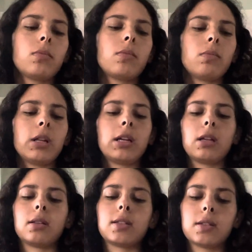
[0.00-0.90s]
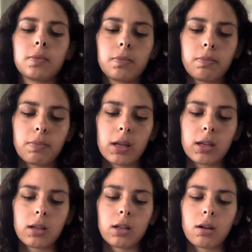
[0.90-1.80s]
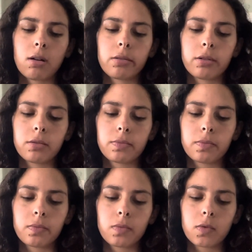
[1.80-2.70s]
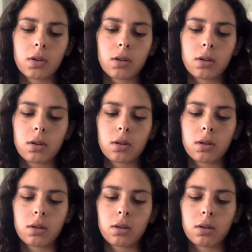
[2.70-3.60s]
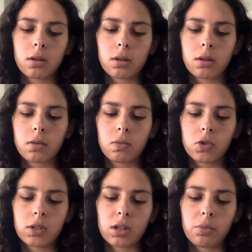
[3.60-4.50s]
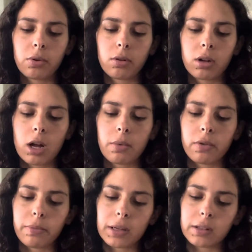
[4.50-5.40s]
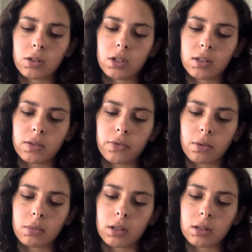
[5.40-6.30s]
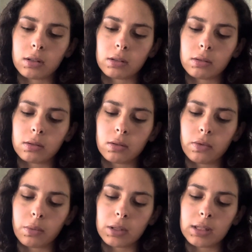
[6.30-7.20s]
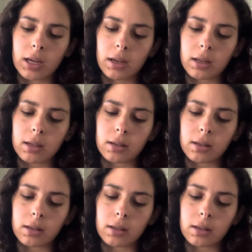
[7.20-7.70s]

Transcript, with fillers: I'm liking this pinky color. I'm just going to pull a couple of messages from the from the deck